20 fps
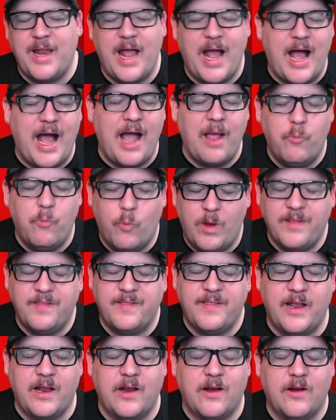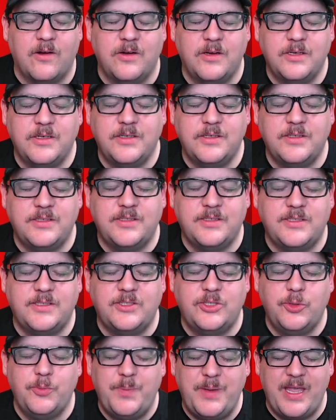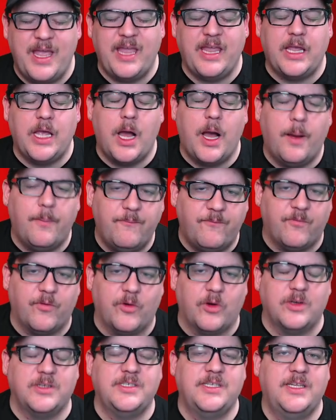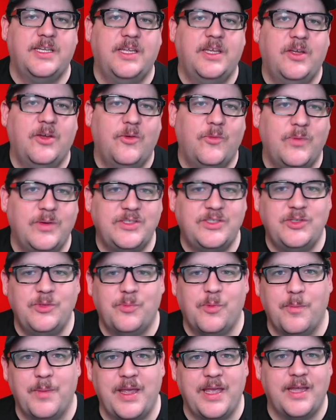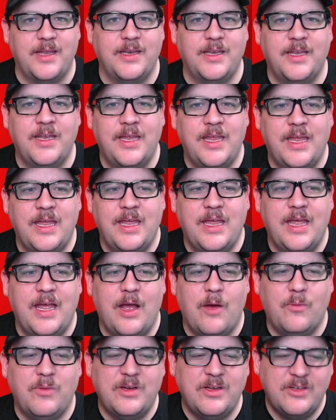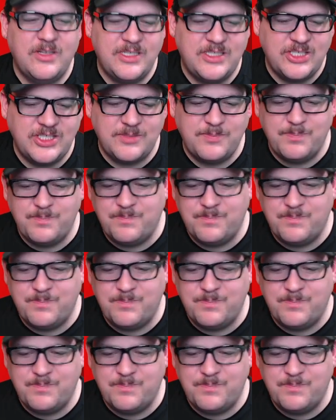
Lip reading: I want there to be a comfort with Superman. I wanted to just,